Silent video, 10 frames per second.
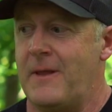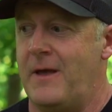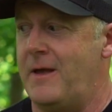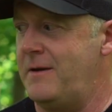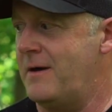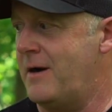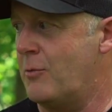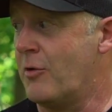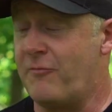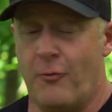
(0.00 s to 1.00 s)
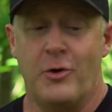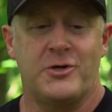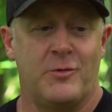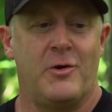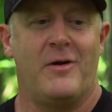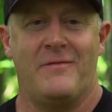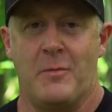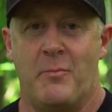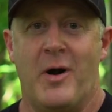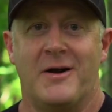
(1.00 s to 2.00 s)
And uh, we're fortunate we don't have
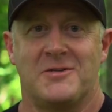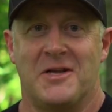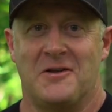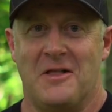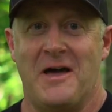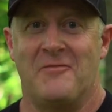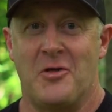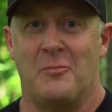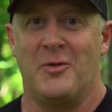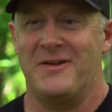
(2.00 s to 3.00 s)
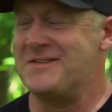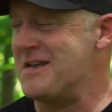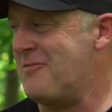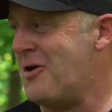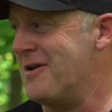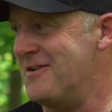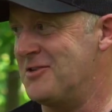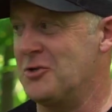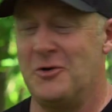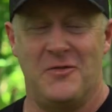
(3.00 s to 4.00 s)
the bugs like a lot of other places I've hunted,
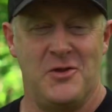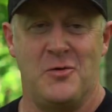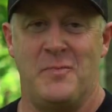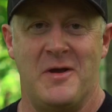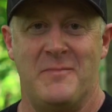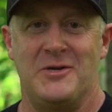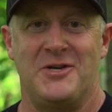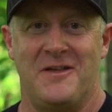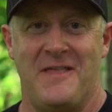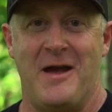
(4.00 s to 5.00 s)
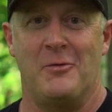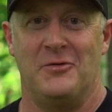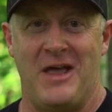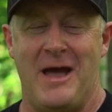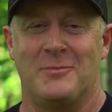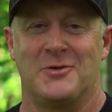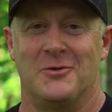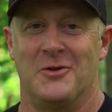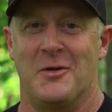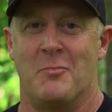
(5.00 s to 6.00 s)
including the UP of Michigan. That was
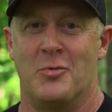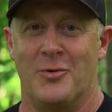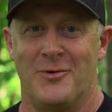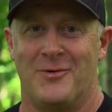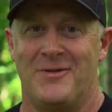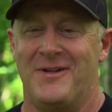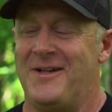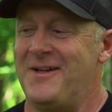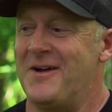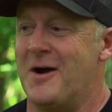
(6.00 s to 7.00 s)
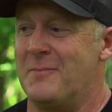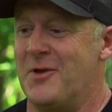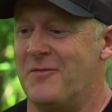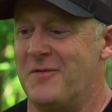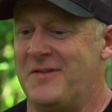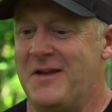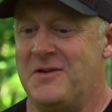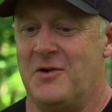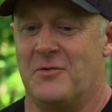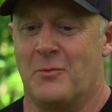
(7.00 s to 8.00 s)
absolutely brutal up there for 10
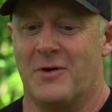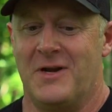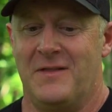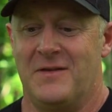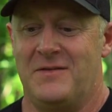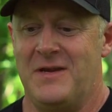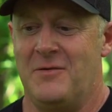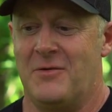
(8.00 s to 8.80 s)
years working in this heat